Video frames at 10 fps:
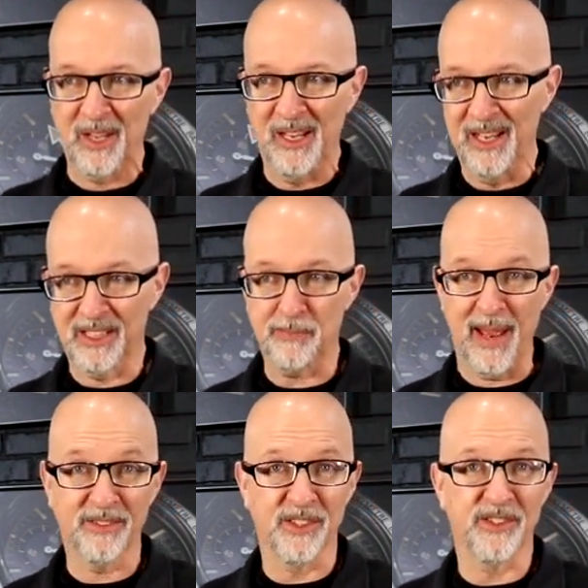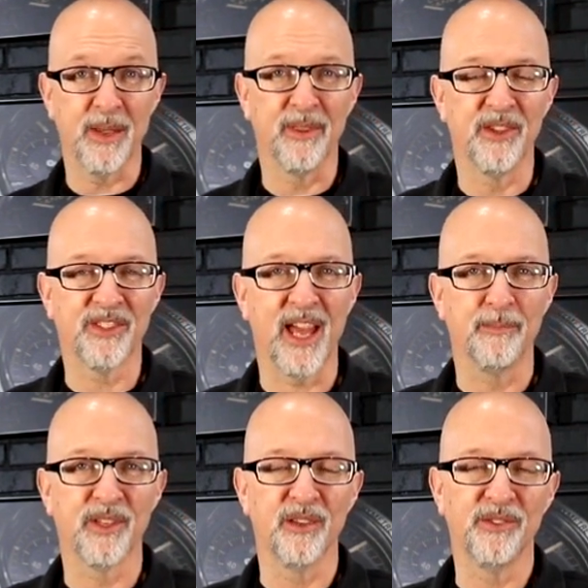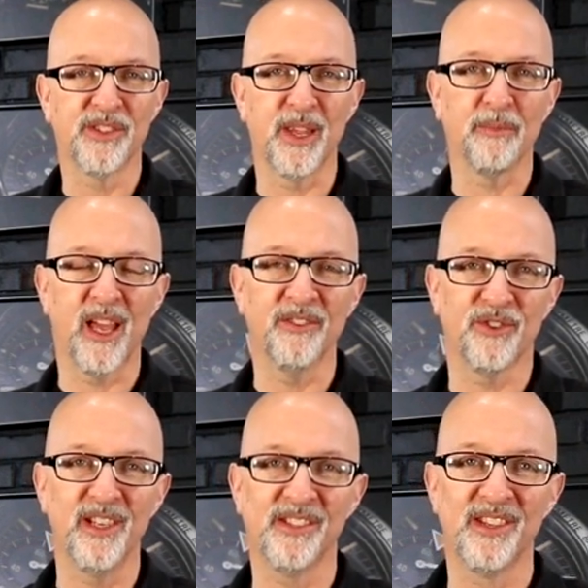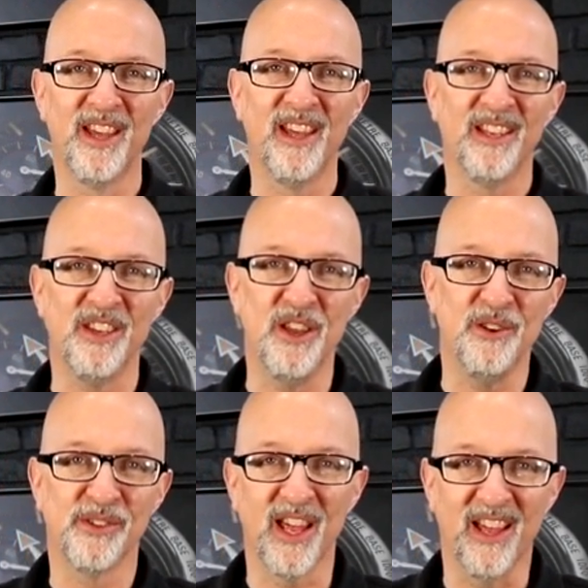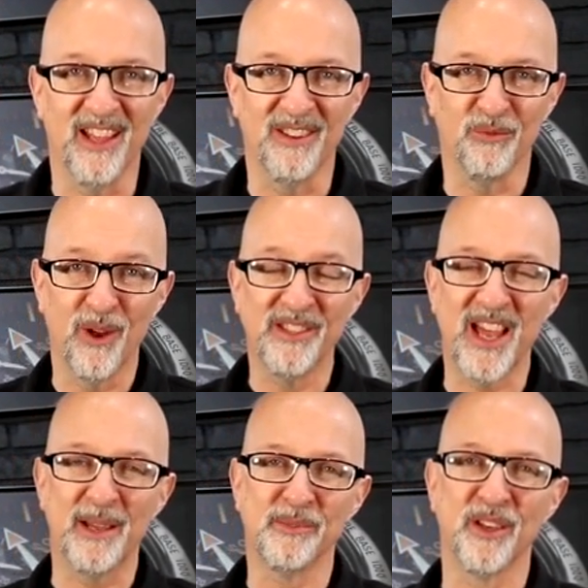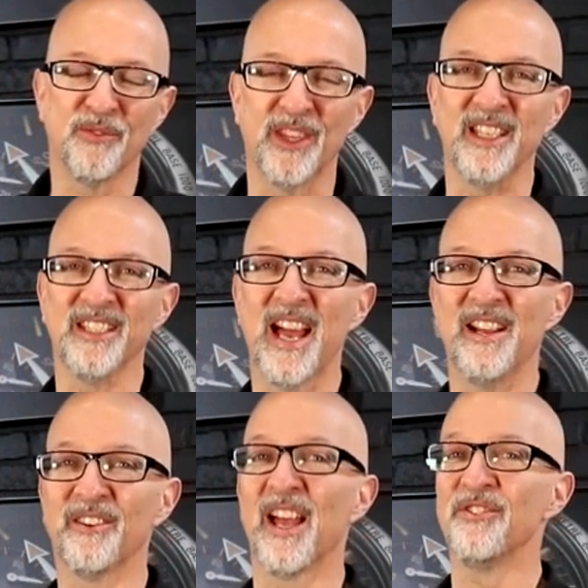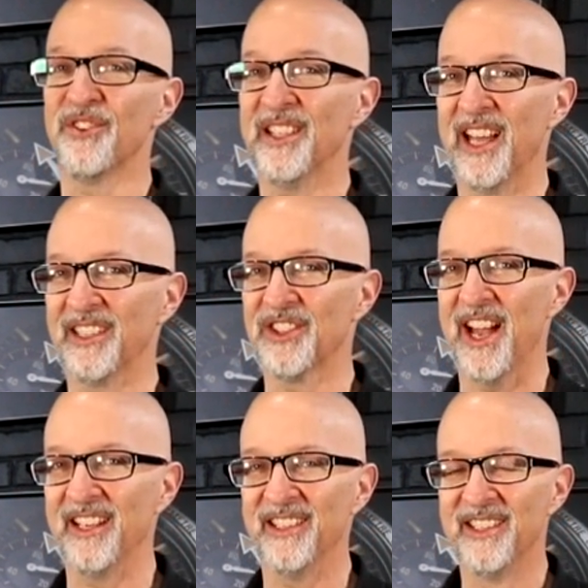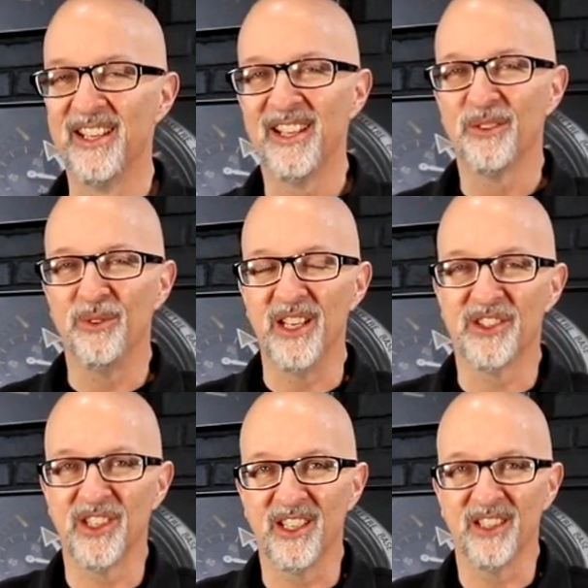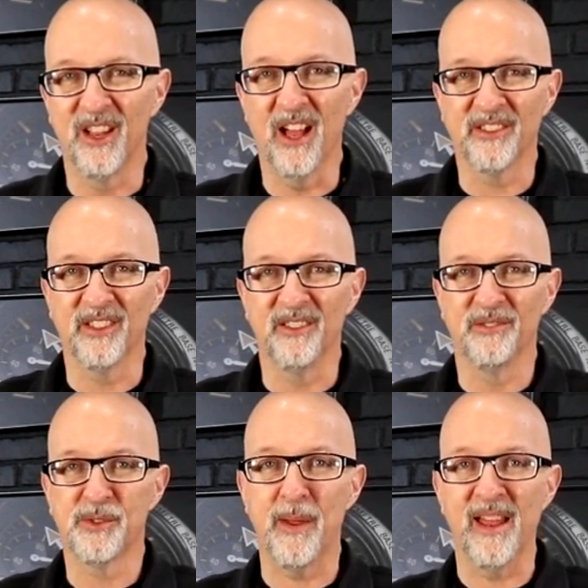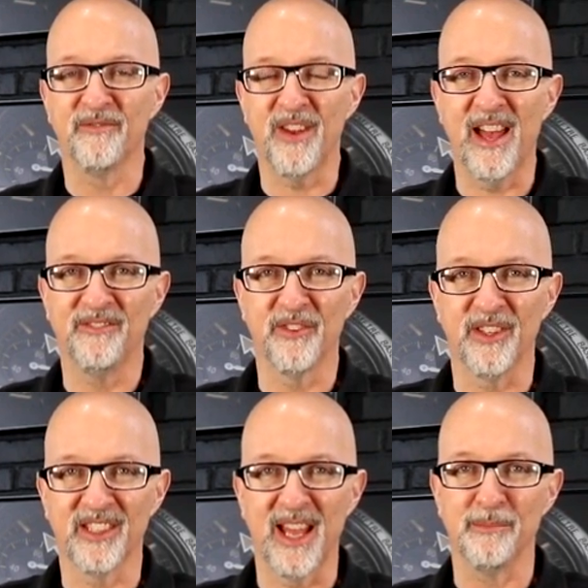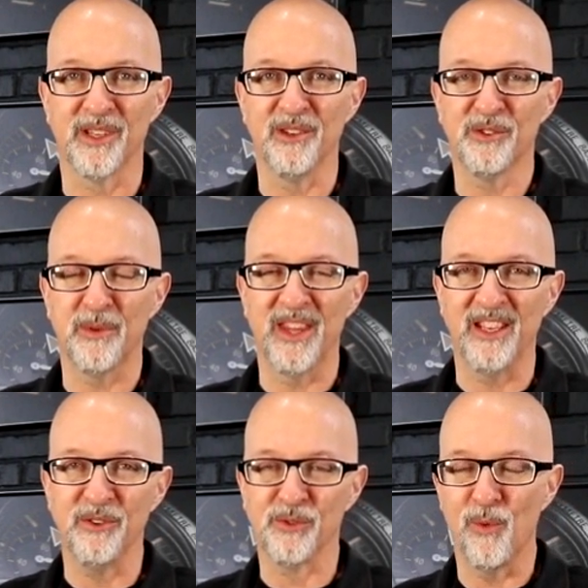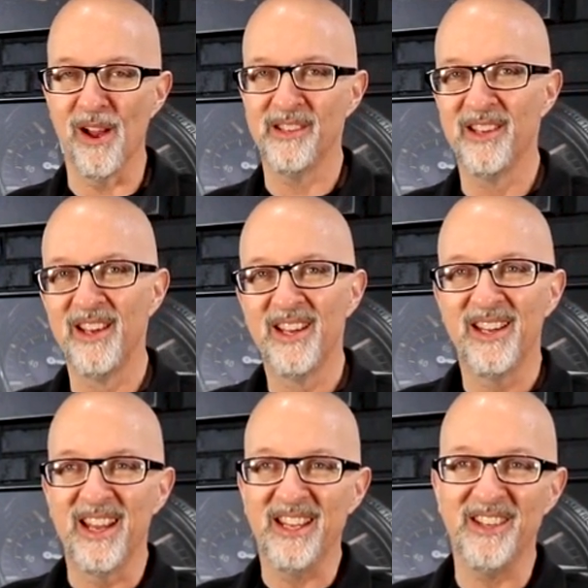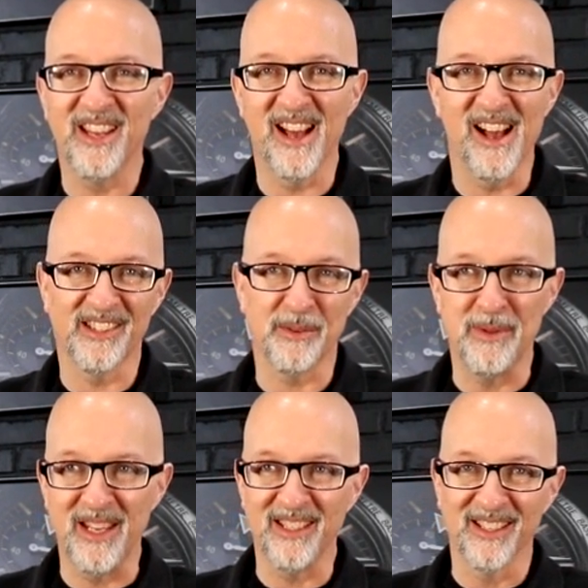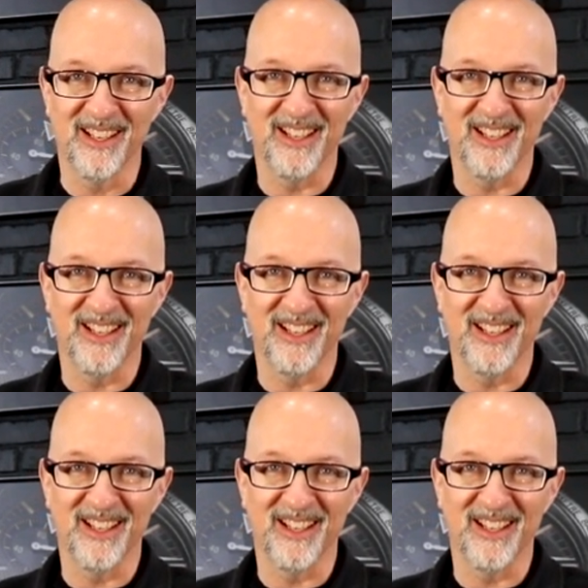uh, expanse in some of those time zones. Some countries use uh, one time zone for the entire country, like China, which uh, ought to span five different time zones, but they use one. India ought to be